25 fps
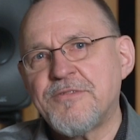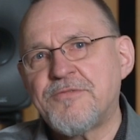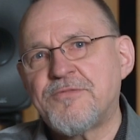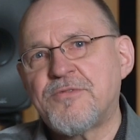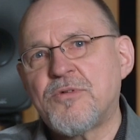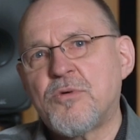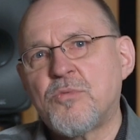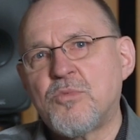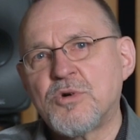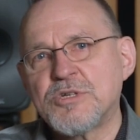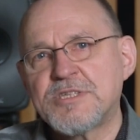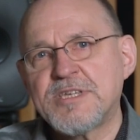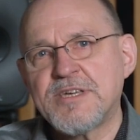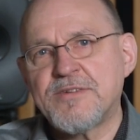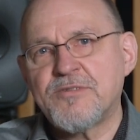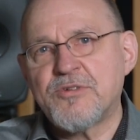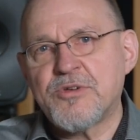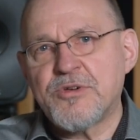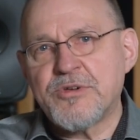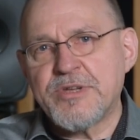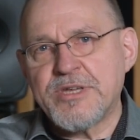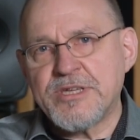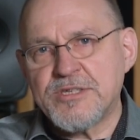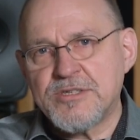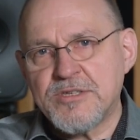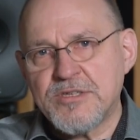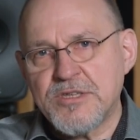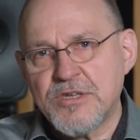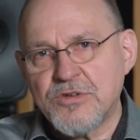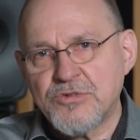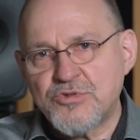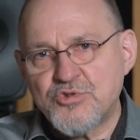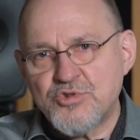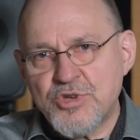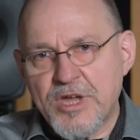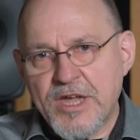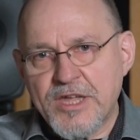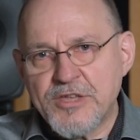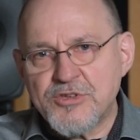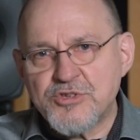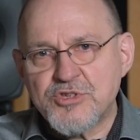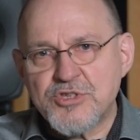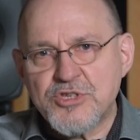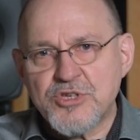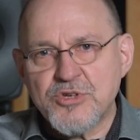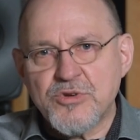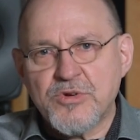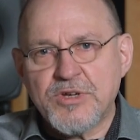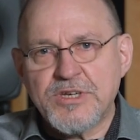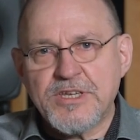for whatever reason you change
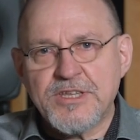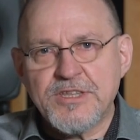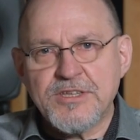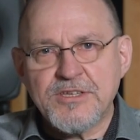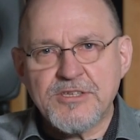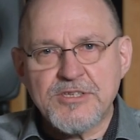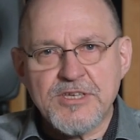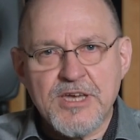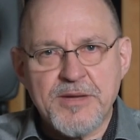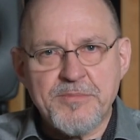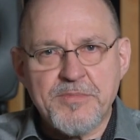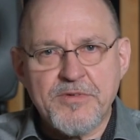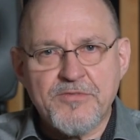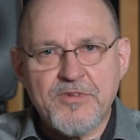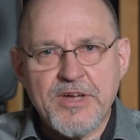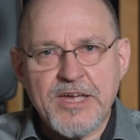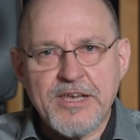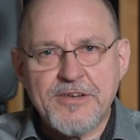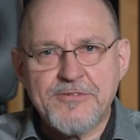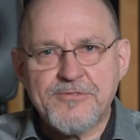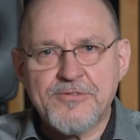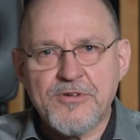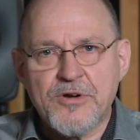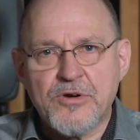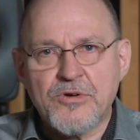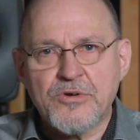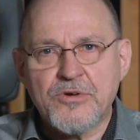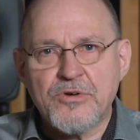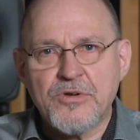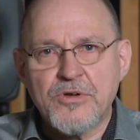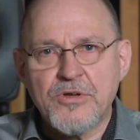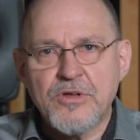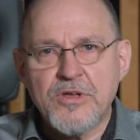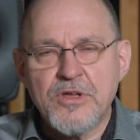to another type of headphone,